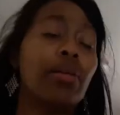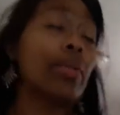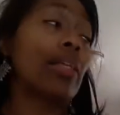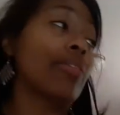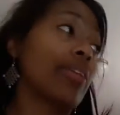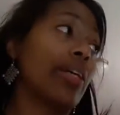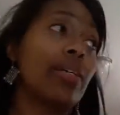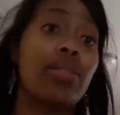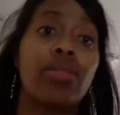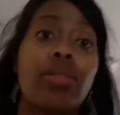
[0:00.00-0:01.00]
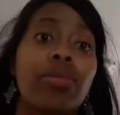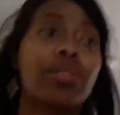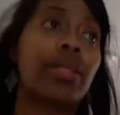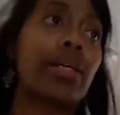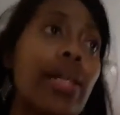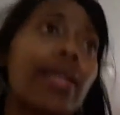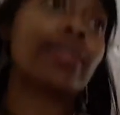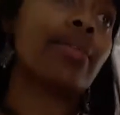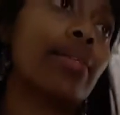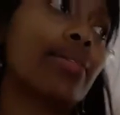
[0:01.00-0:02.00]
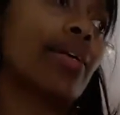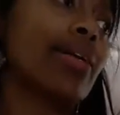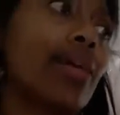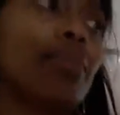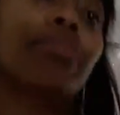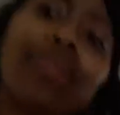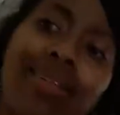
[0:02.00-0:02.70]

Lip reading: it'll be lovely. So it's almost like an egg sunny side up,